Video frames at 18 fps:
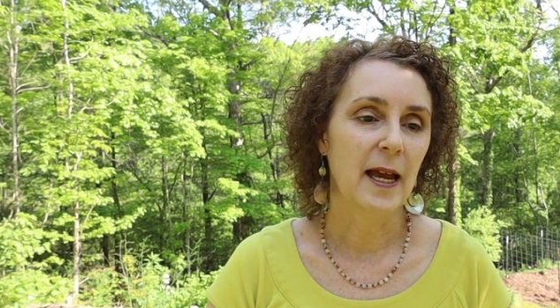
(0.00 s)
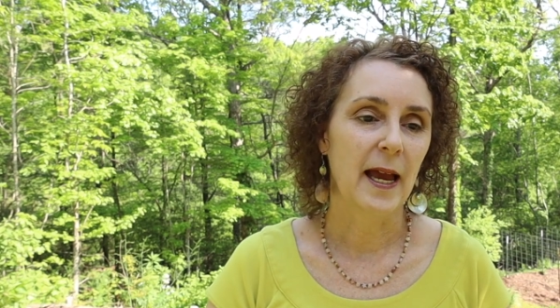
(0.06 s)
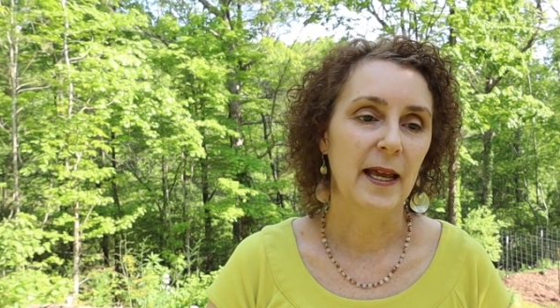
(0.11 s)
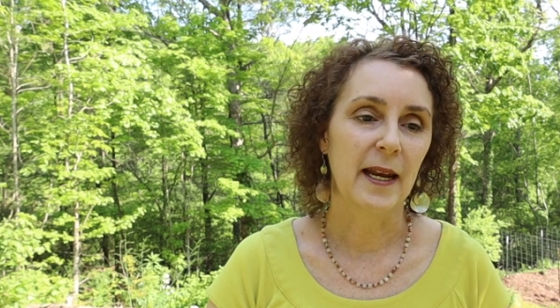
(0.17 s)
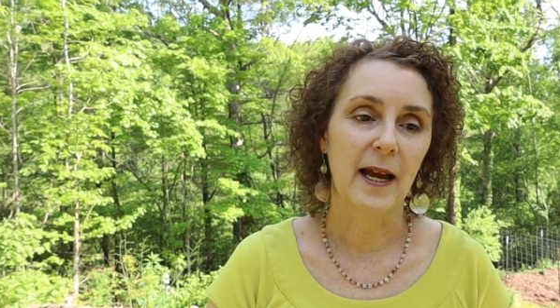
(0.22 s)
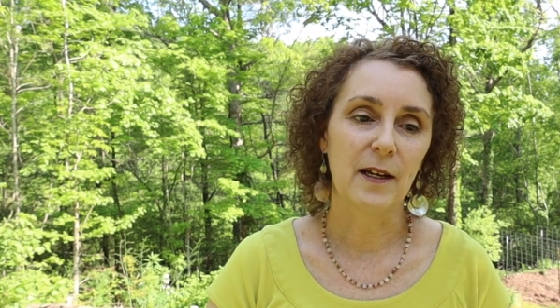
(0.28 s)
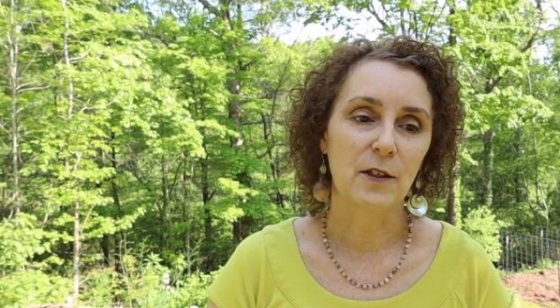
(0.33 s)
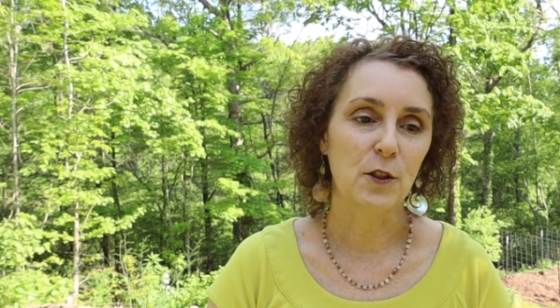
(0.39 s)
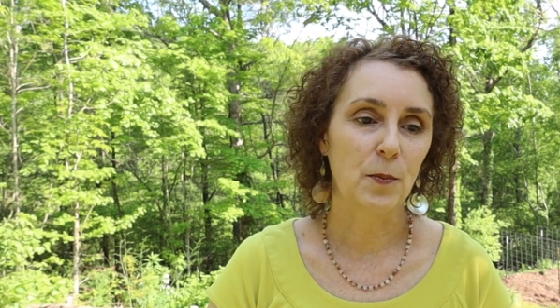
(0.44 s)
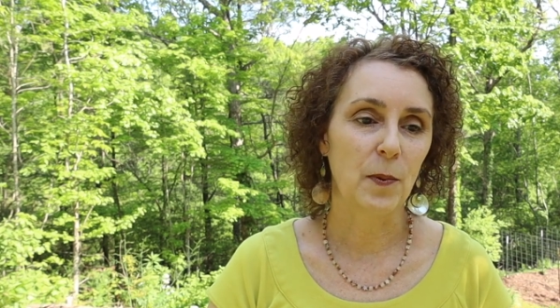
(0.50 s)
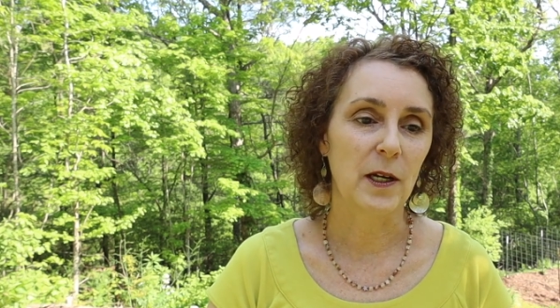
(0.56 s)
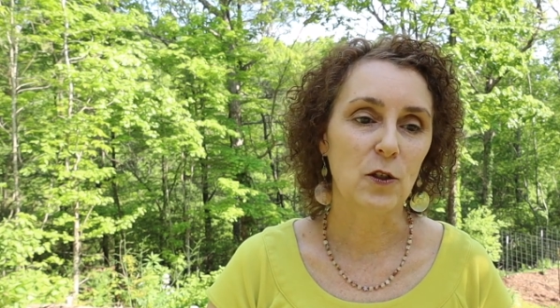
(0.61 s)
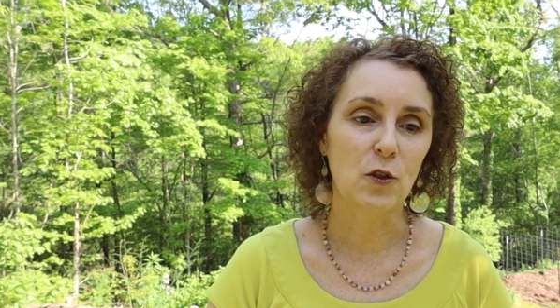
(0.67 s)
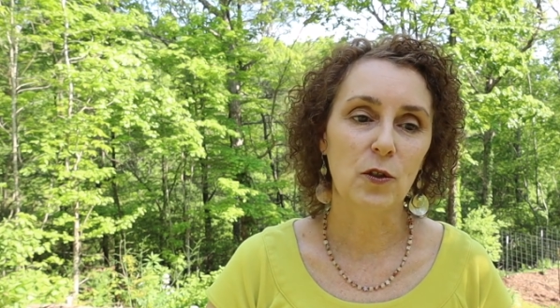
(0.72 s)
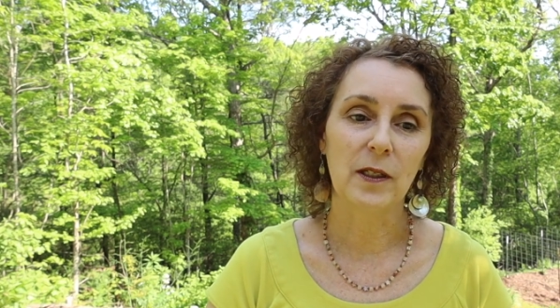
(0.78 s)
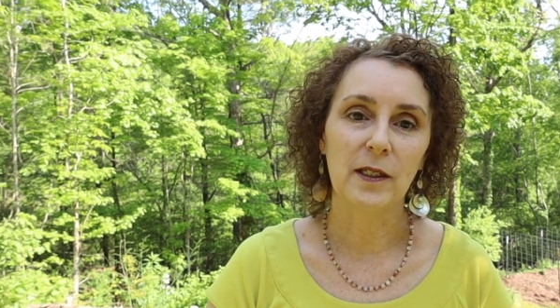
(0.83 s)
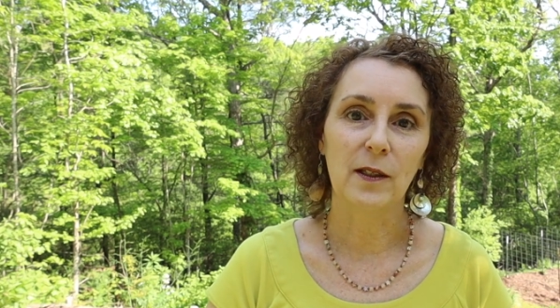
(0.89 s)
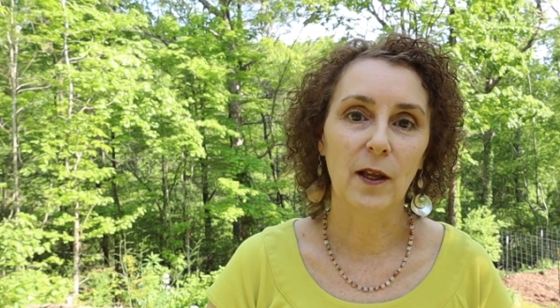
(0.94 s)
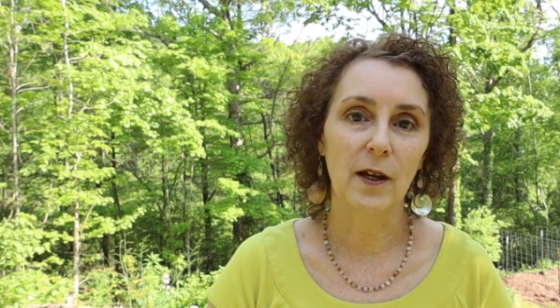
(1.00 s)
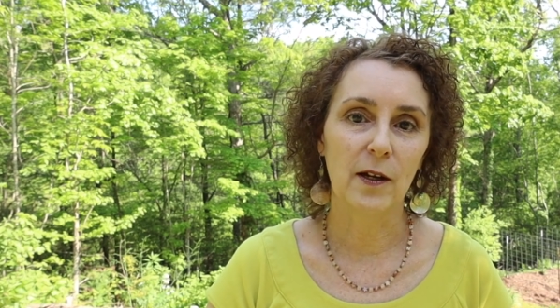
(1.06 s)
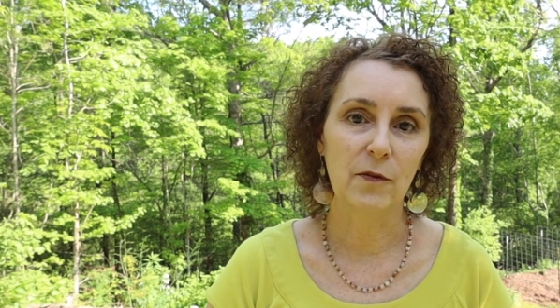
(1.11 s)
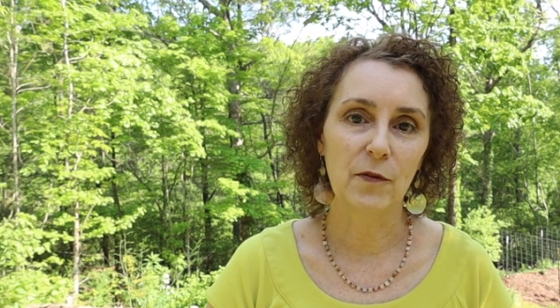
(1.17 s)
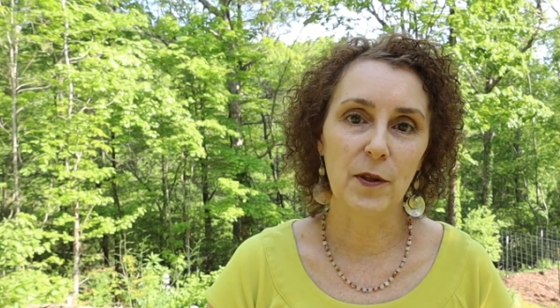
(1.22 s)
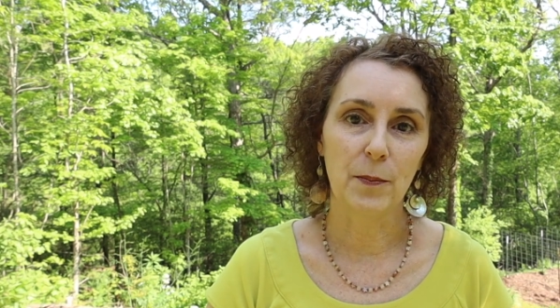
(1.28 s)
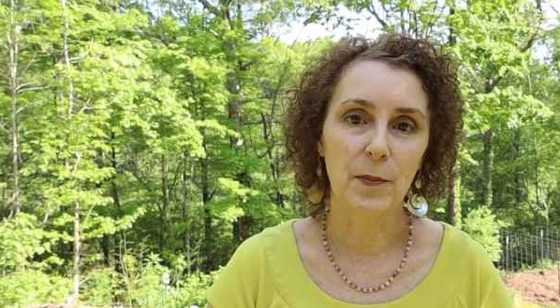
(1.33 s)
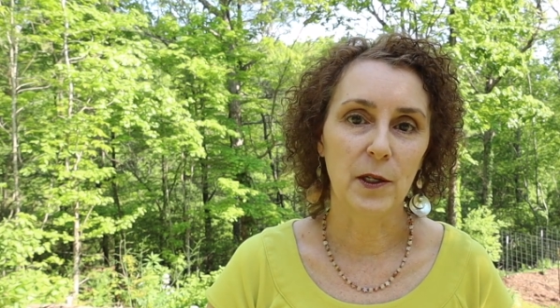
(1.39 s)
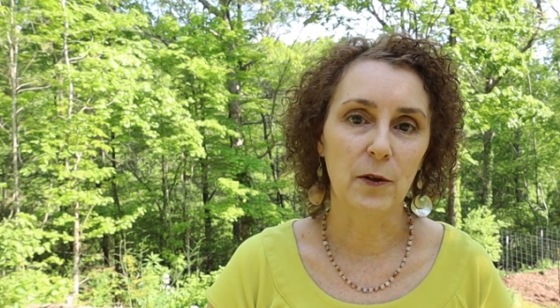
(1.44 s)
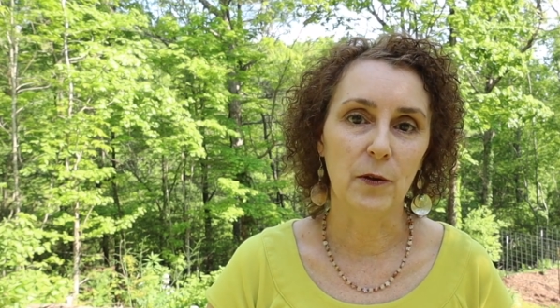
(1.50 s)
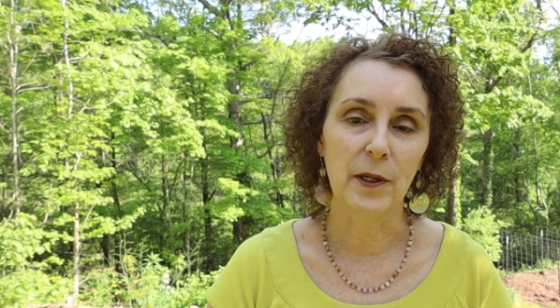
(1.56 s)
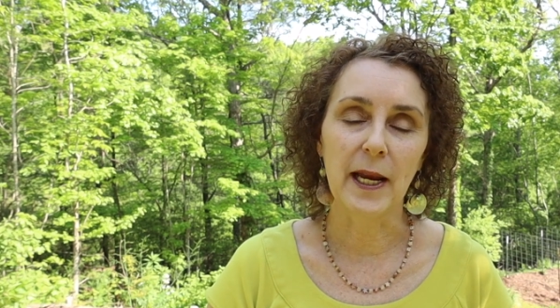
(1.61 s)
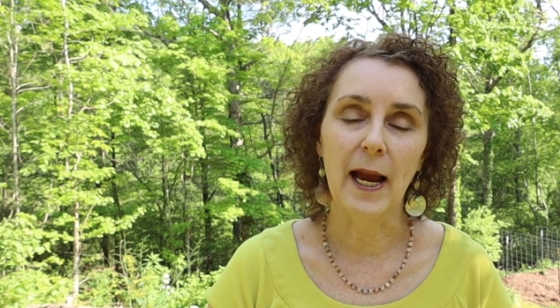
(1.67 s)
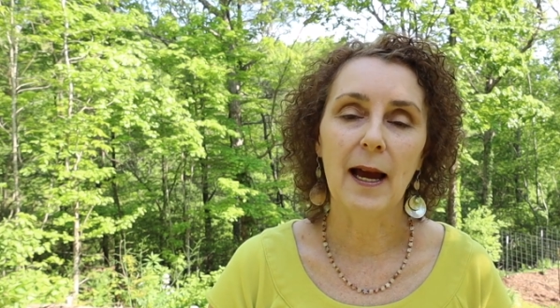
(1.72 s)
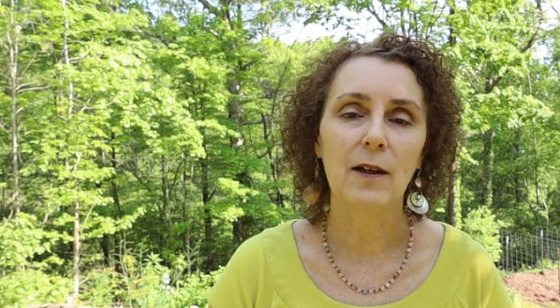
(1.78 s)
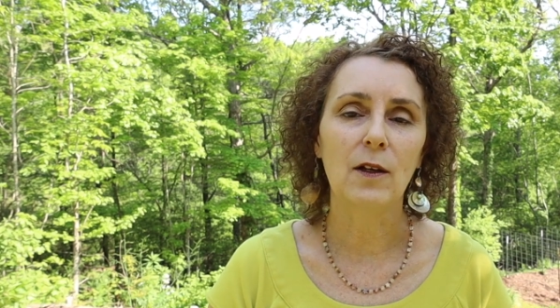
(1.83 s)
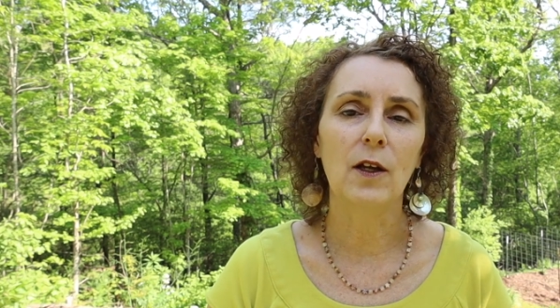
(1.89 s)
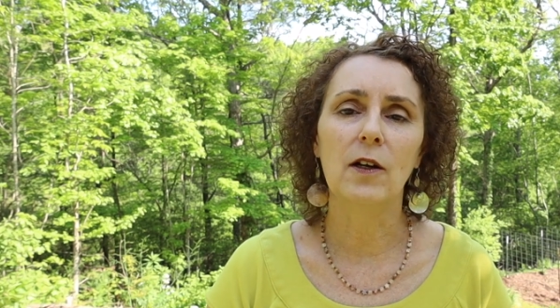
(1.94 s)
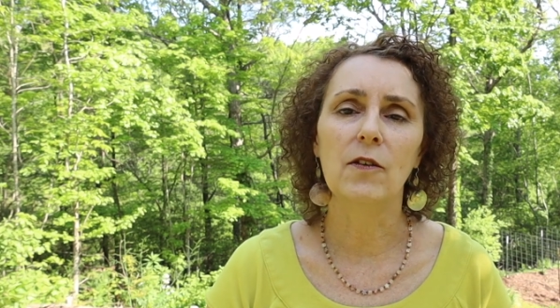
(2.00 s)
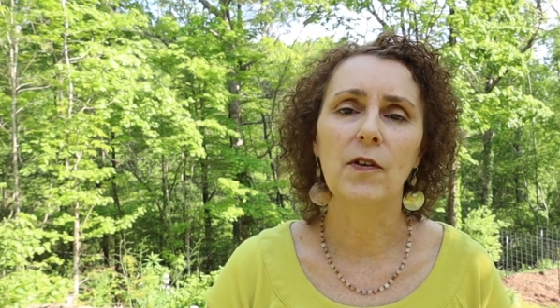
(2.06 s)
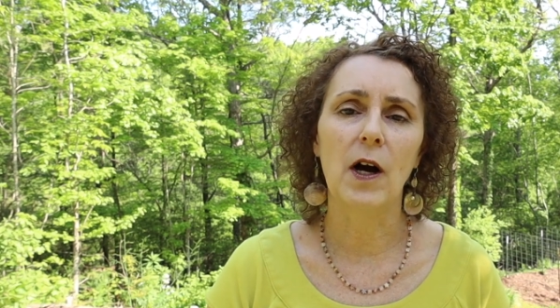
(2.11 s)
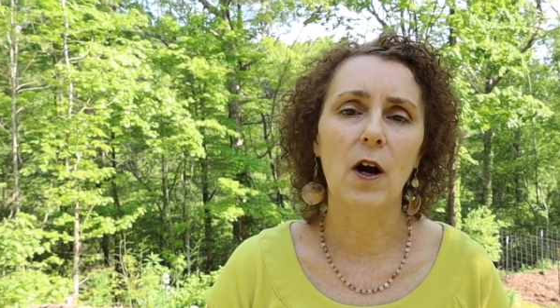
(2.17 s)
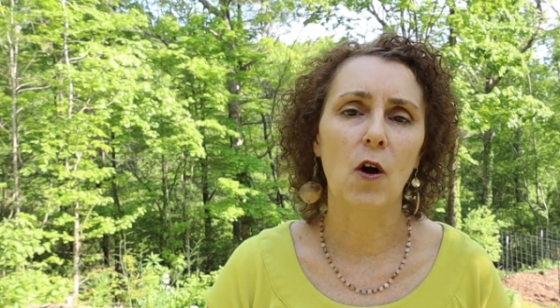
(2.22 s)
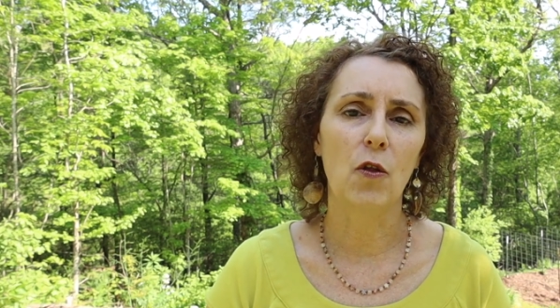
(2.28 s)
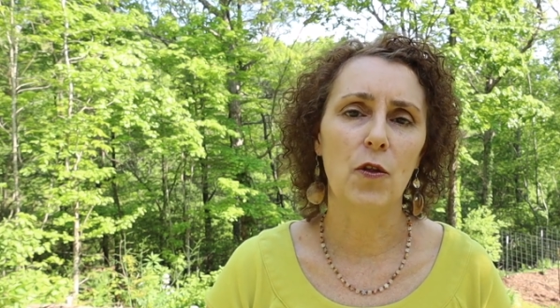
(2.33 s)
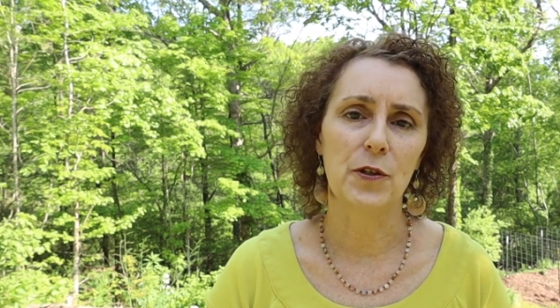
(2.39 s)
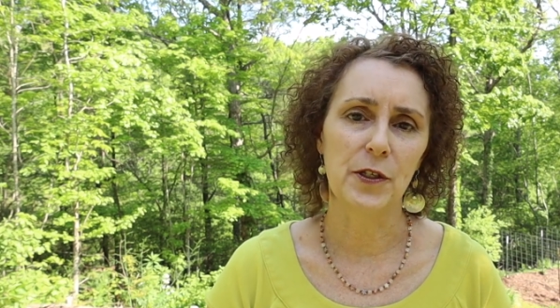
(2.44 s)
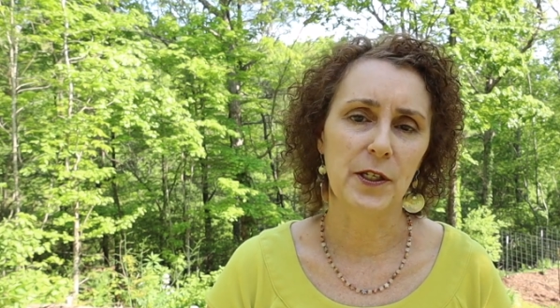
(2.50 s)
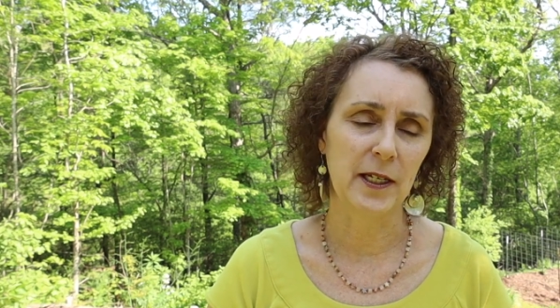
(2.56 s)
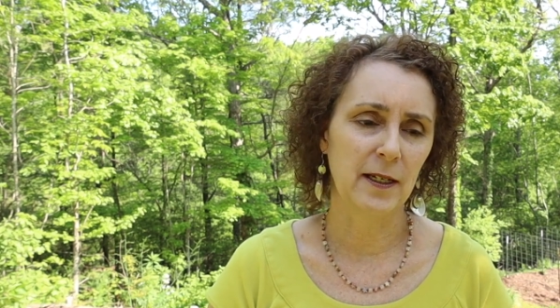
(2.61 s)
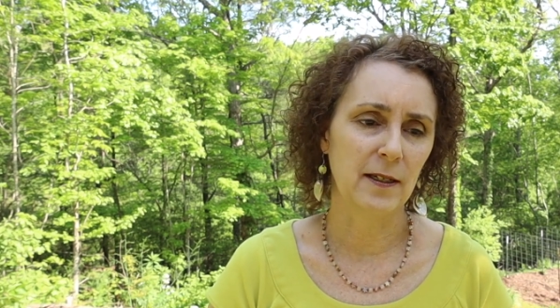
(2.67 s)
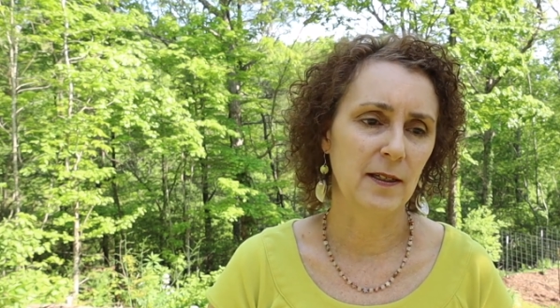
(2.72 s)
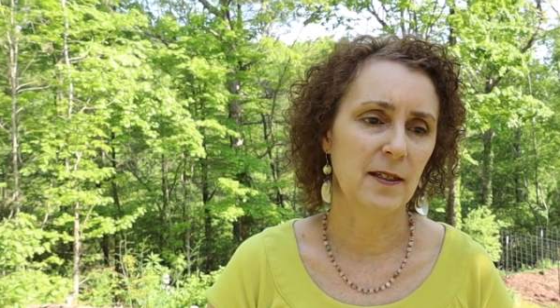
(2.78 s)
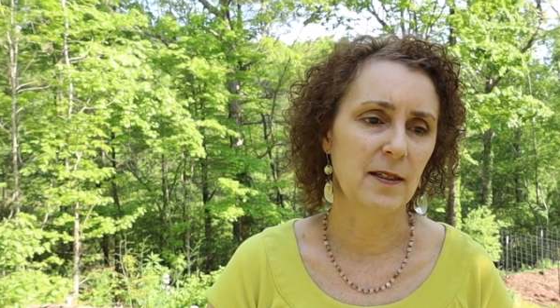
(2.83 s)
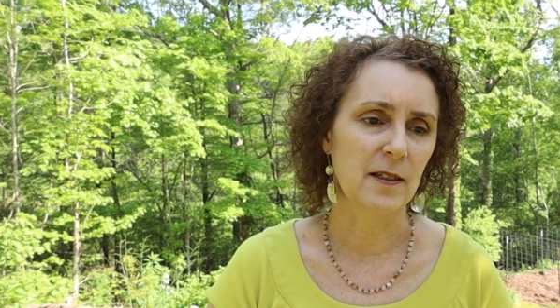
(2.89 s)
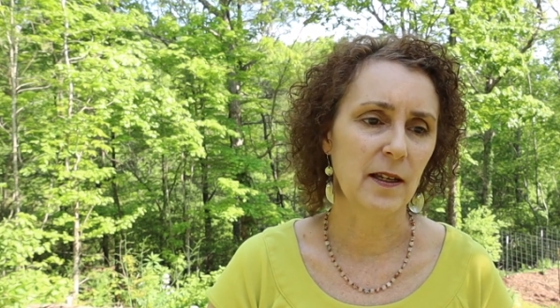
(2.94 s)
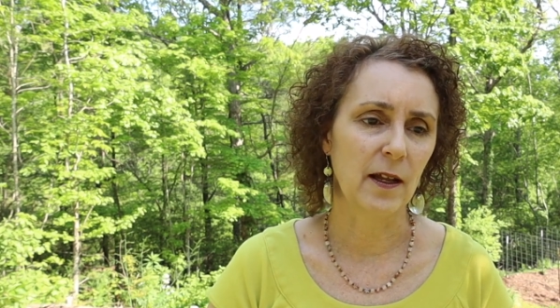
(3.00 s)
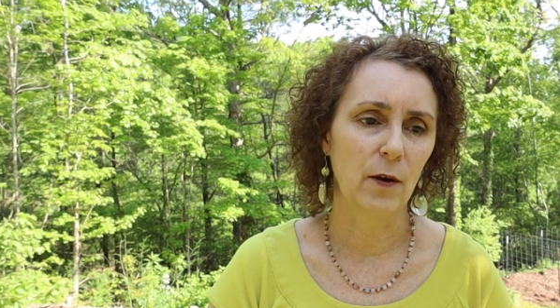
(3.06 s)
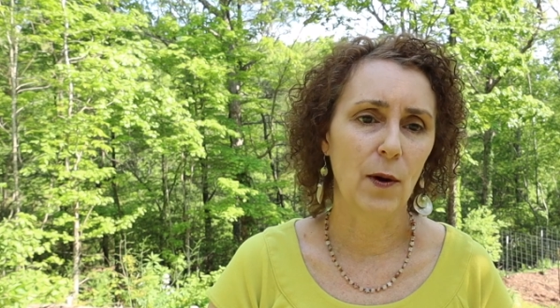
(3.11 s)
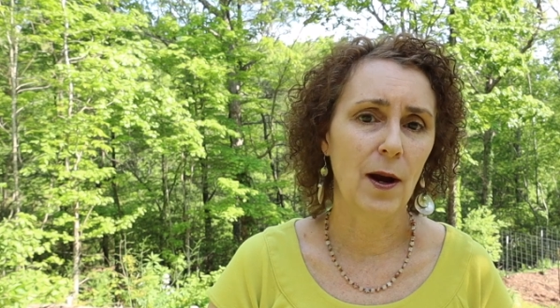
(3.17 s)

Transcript: and I especially love the beauty. I love all the seasons though.